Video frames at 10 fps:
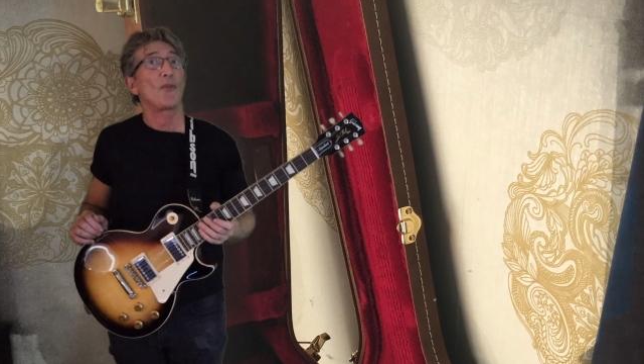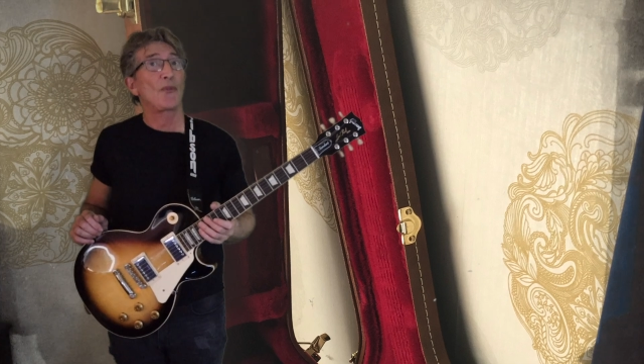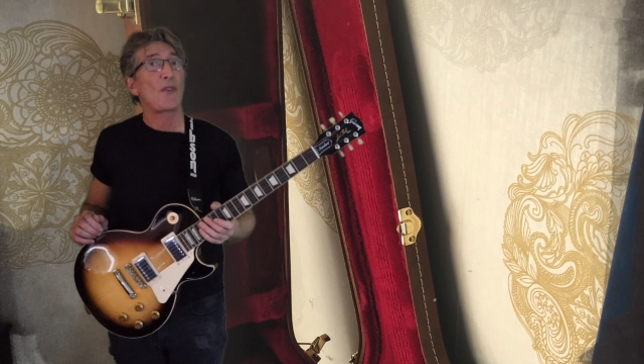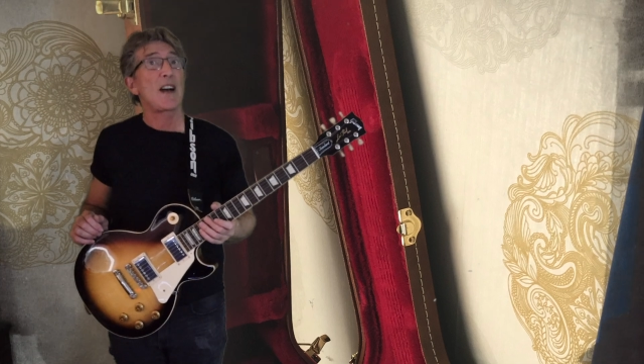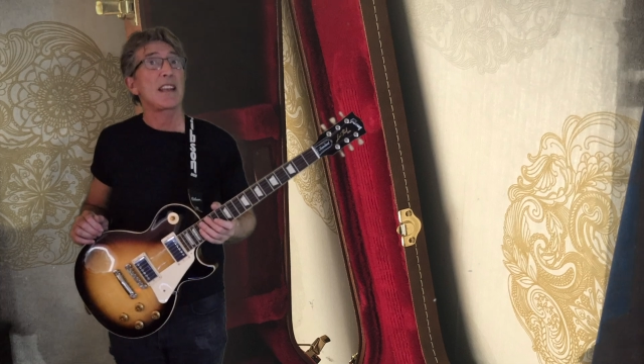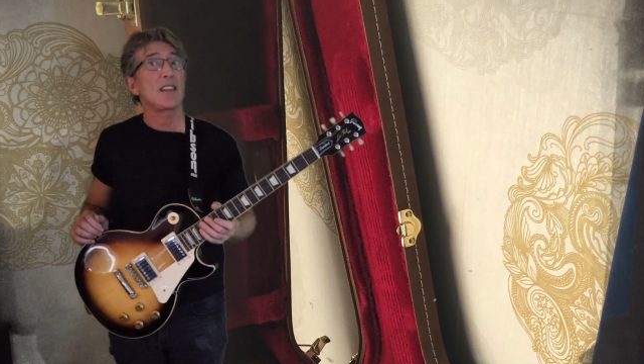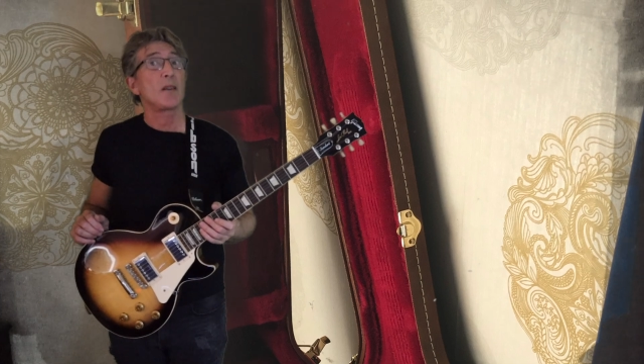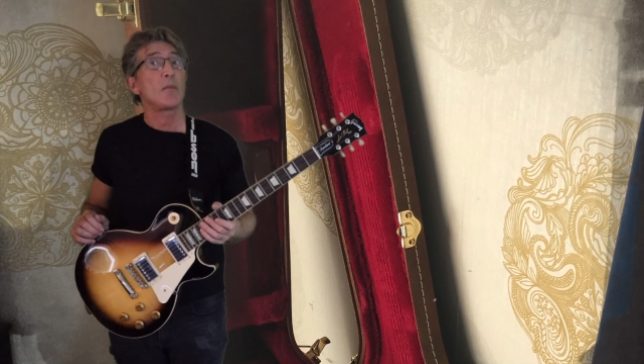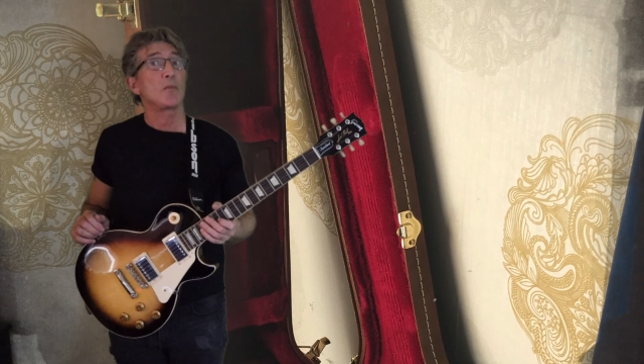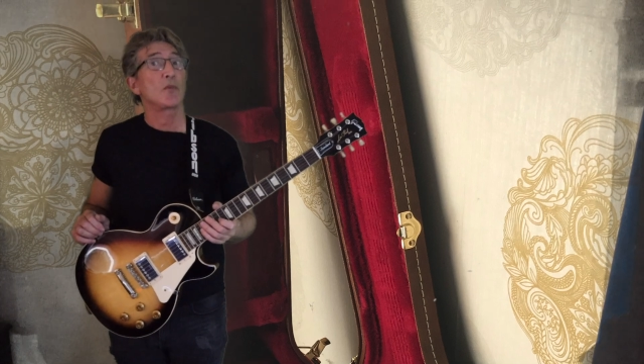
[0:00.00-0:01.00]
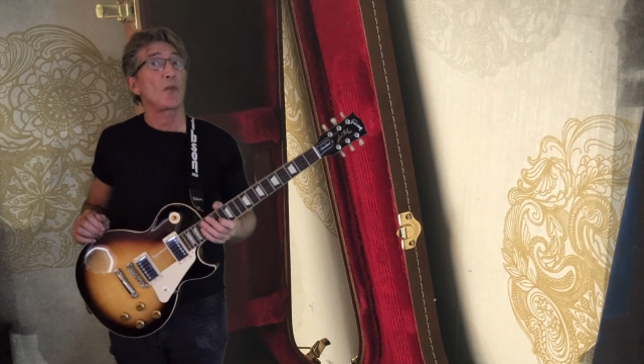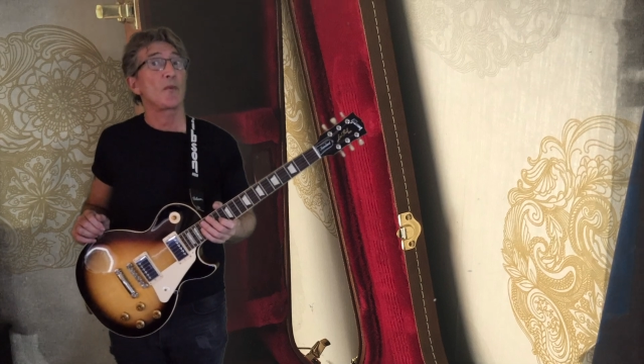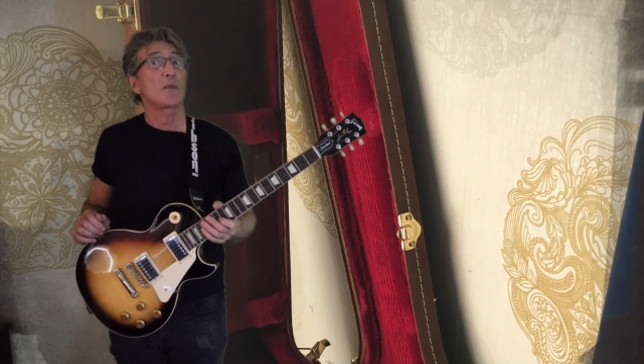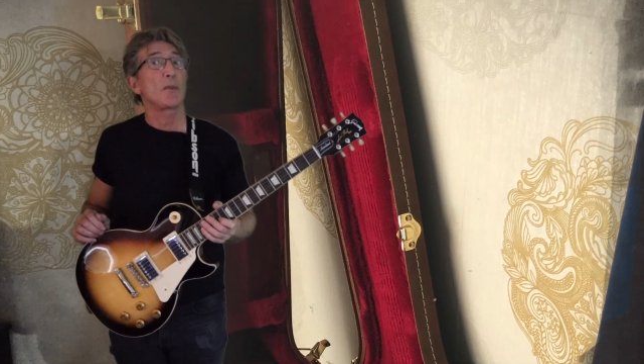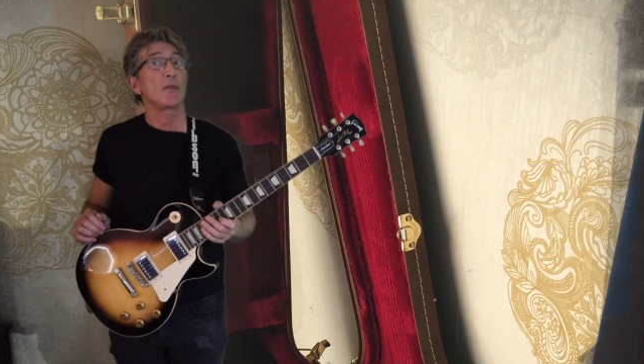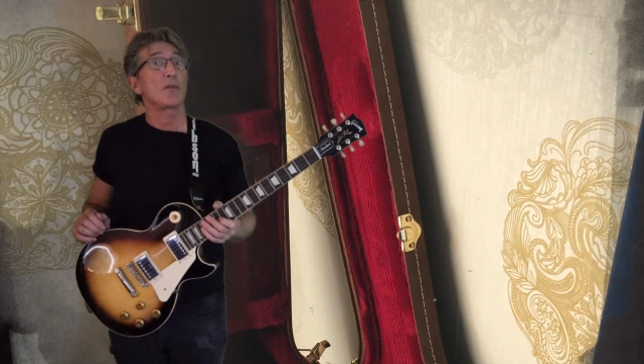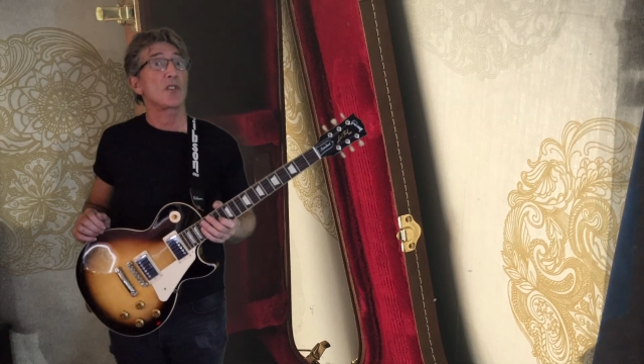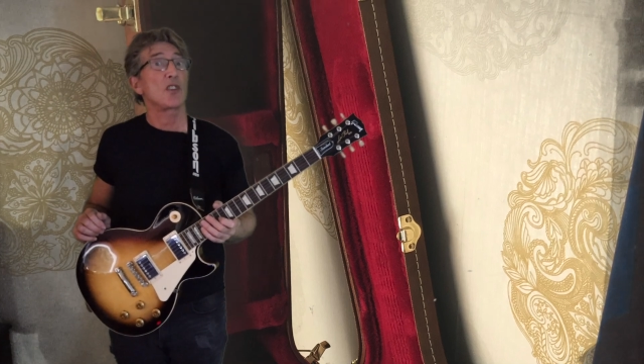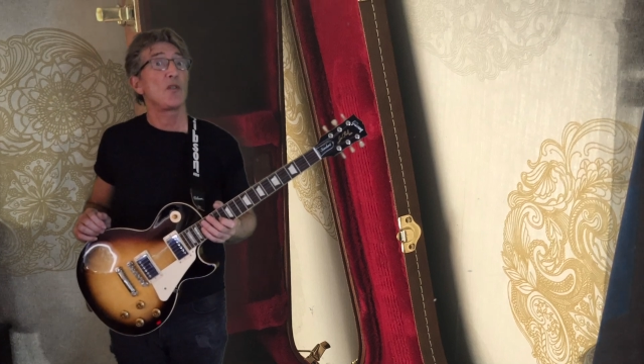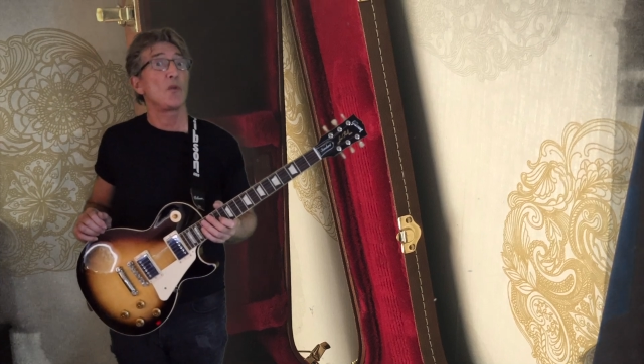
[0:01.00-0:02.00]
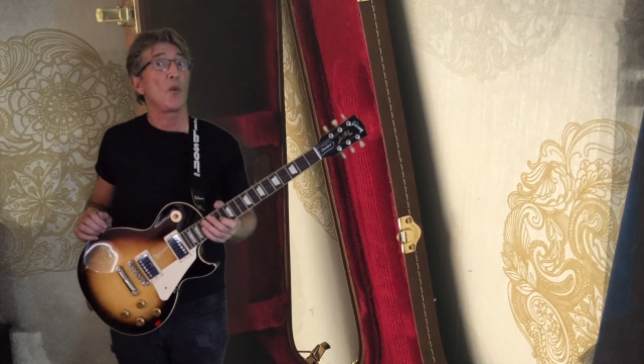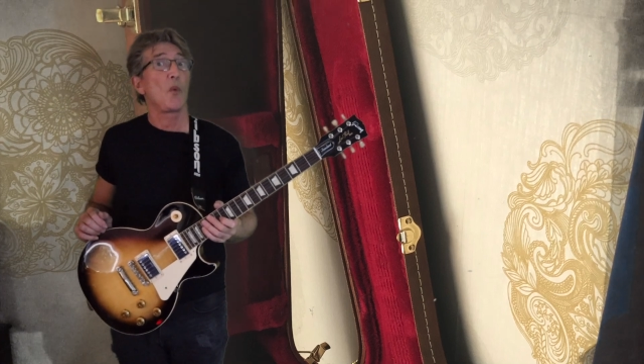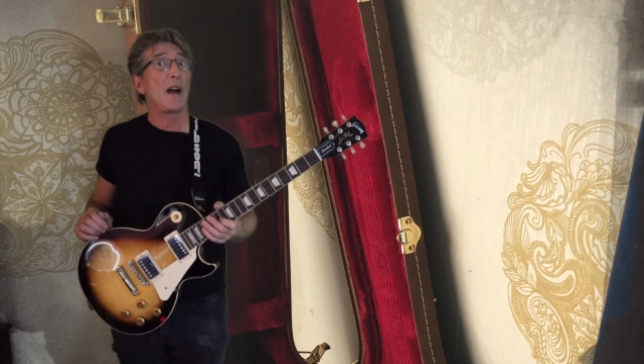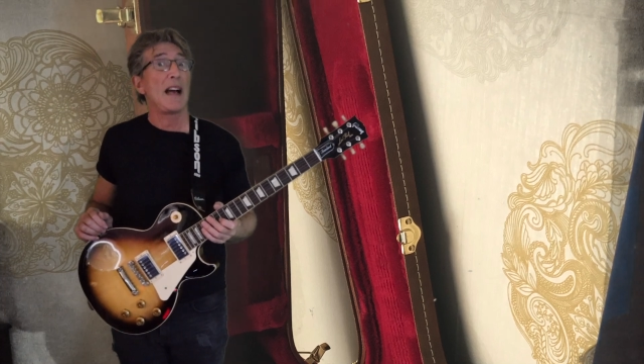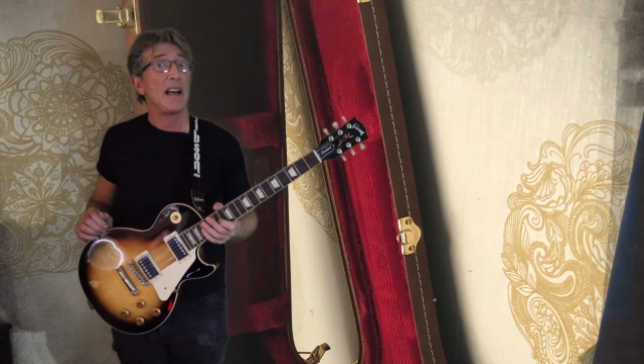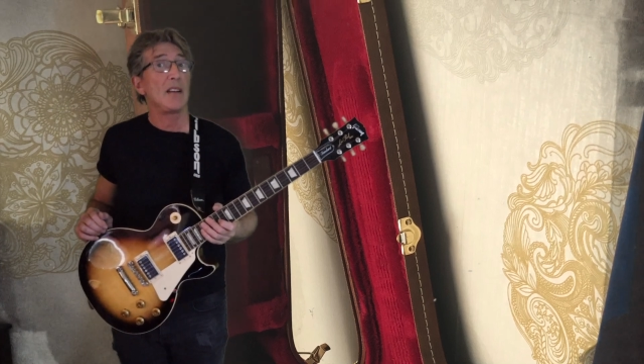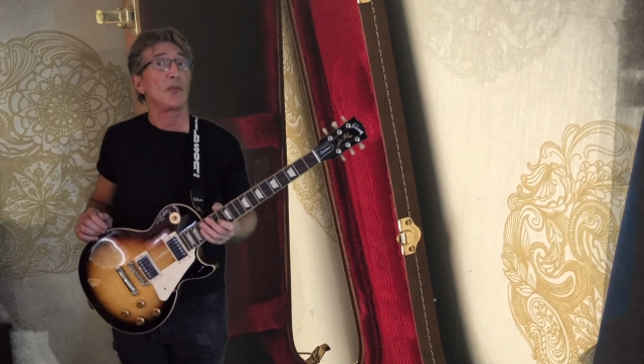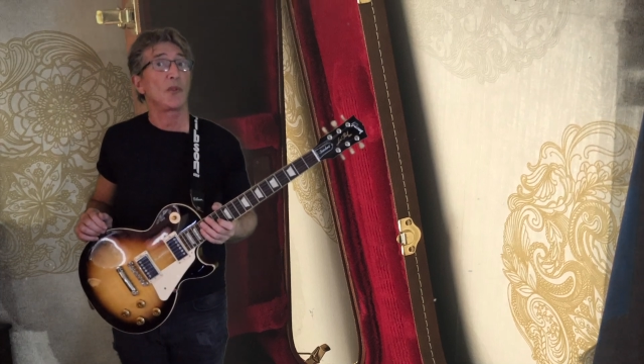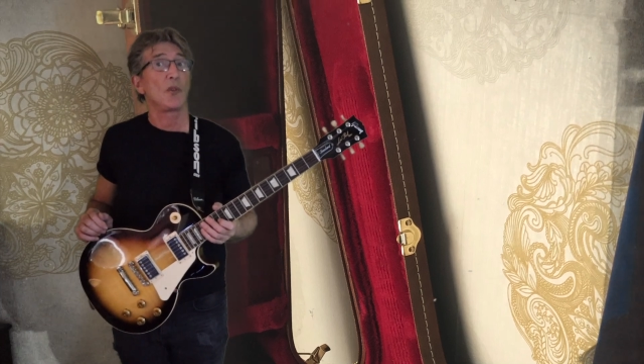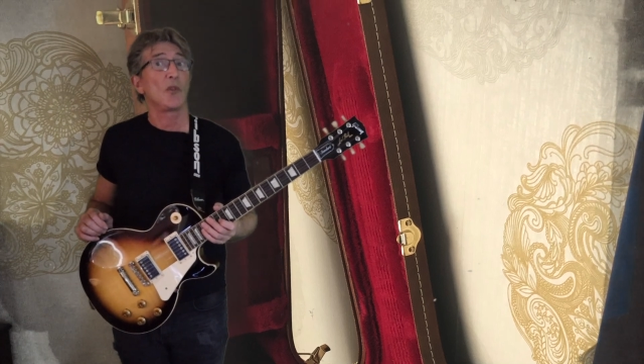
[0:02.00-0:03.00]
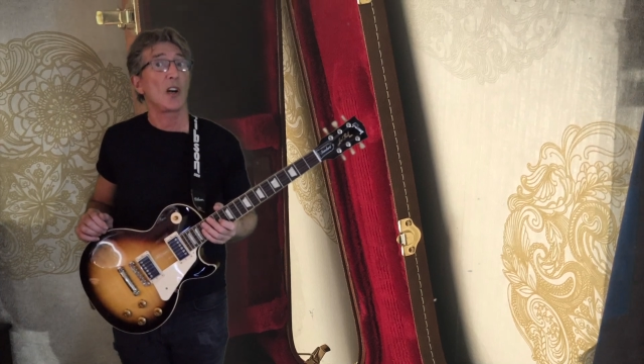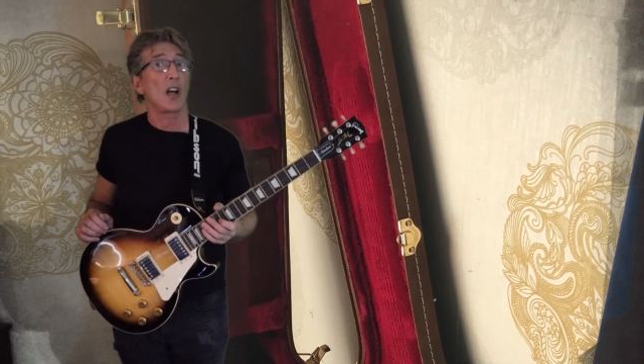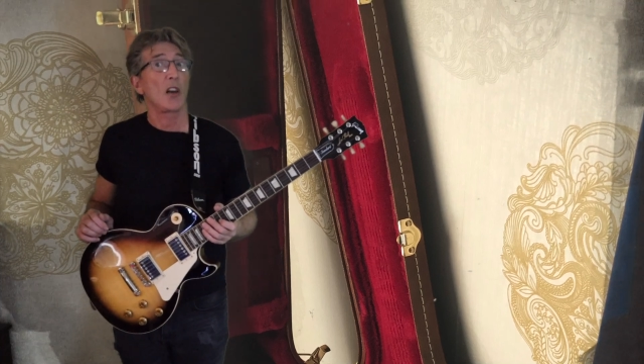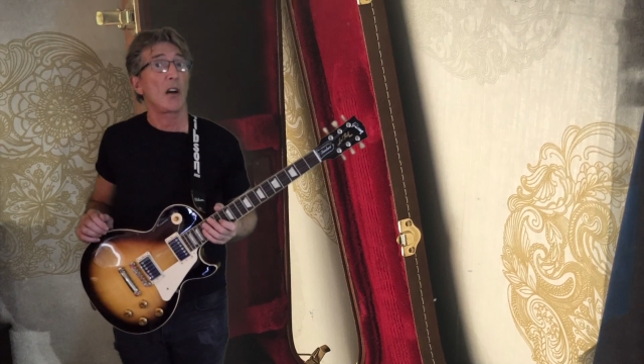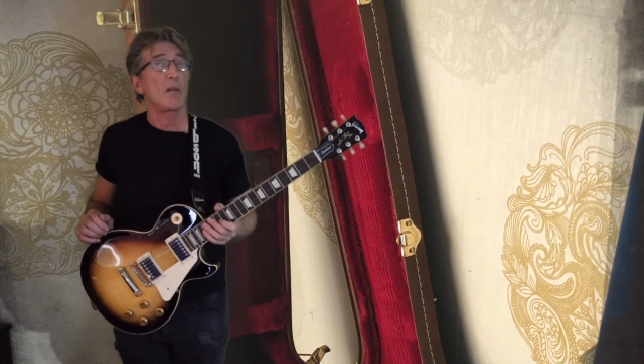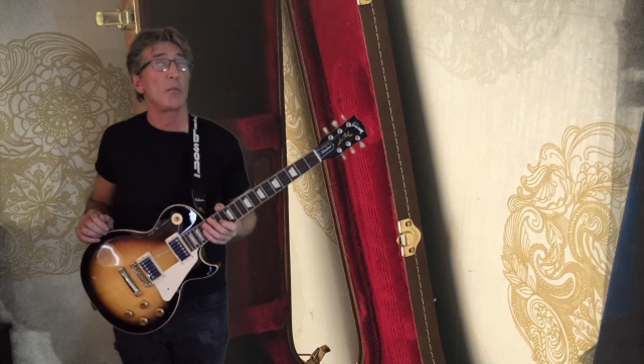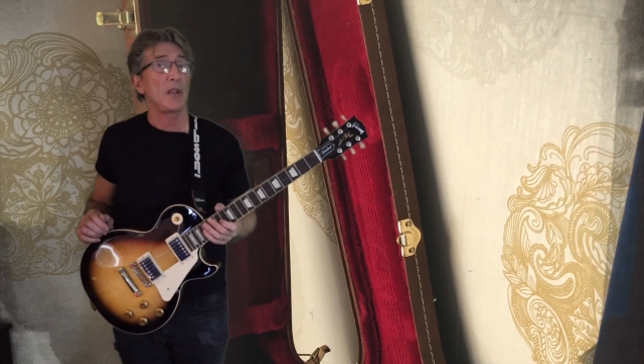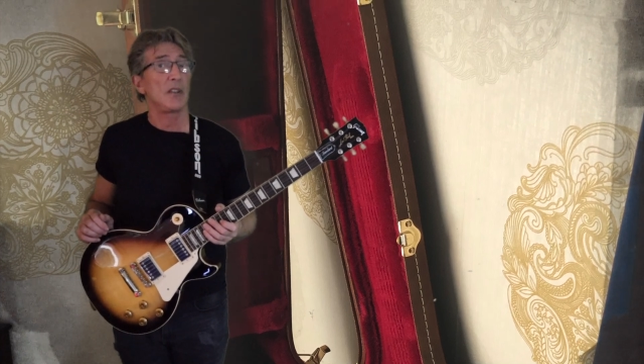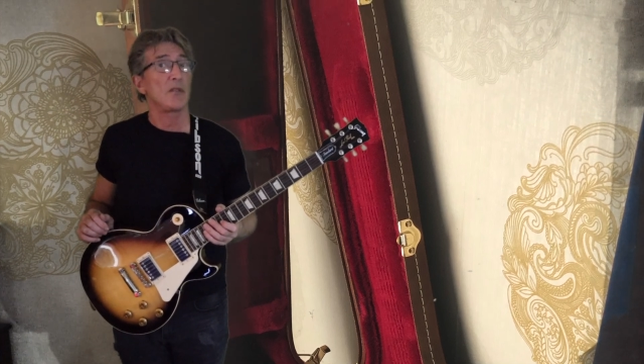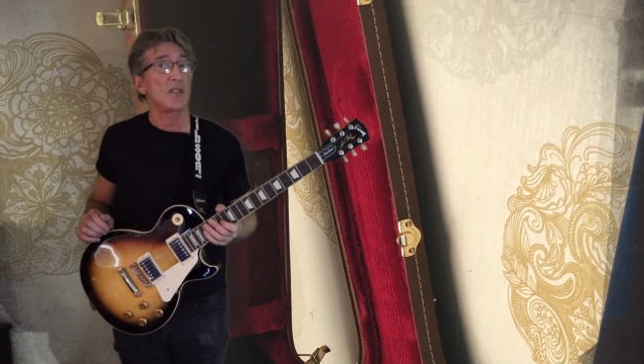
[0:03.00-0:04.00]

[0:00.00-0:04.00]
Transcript: find them comfortable to wear for a long period of